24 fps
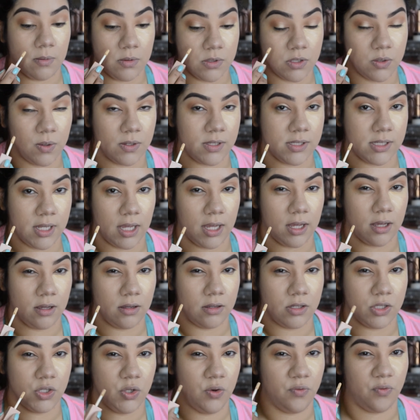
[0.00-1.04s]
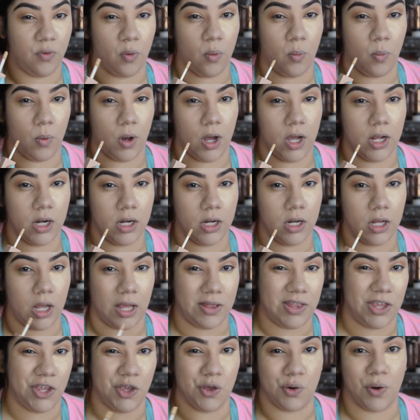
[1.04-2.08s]
So it's like a 2 for 1,
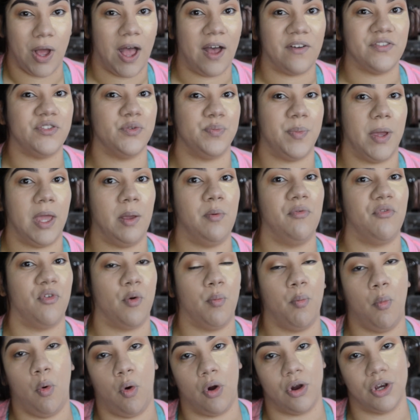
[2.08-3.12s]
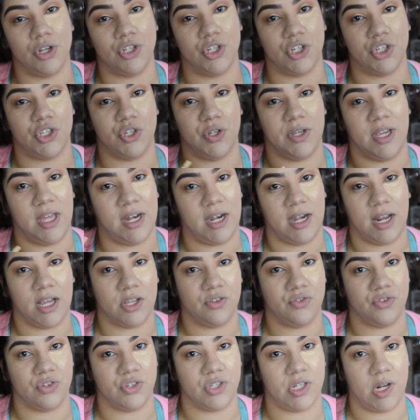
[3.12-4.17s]
and then you don't have to pay for more just to get an
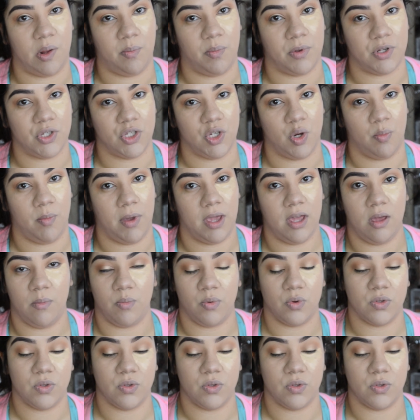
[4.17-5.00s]
extra step into your makeup